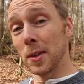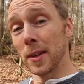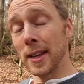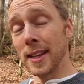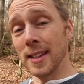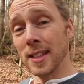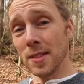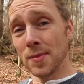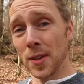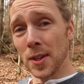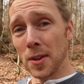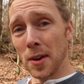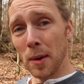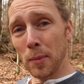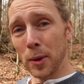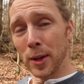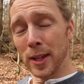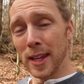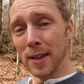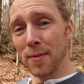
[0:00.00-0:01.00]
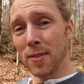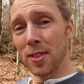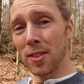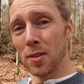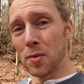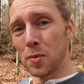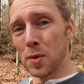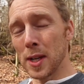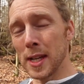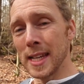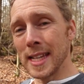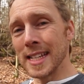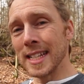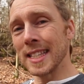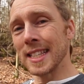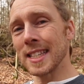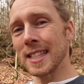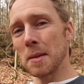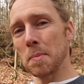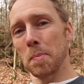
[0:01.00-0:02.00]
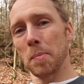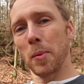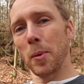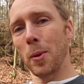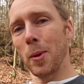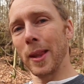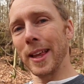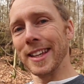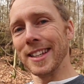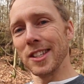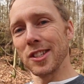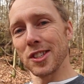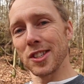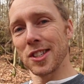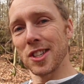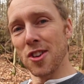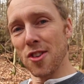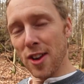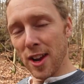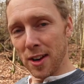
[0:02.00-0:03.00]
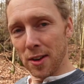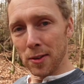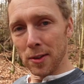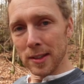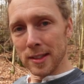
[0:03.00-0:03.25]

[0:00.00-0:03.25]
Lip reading: in this video, I want to give 3 simple and just general